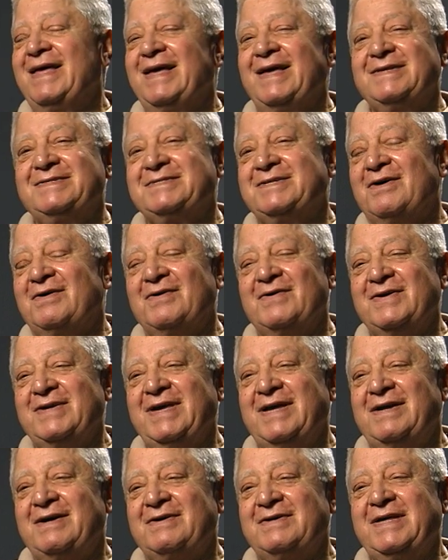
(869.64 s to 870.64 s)
So you
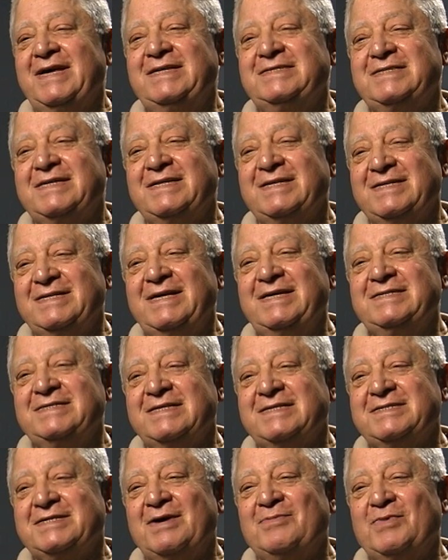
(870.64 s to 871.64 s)
know, these are
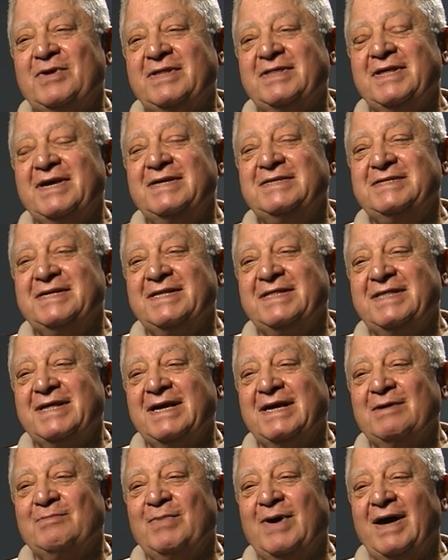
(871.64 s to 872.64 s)
some of the things you
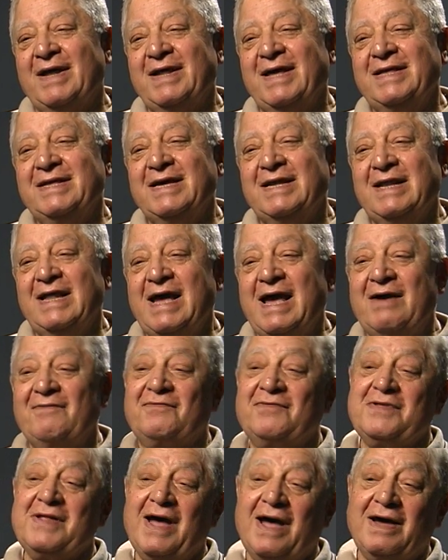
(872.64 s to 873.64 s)
think about, and you
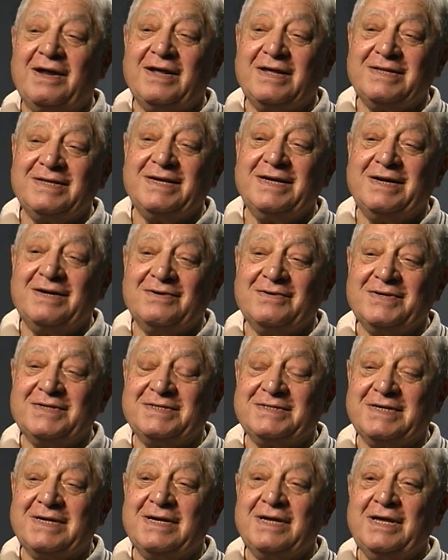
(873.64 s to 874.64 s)
laugh now that you know it's.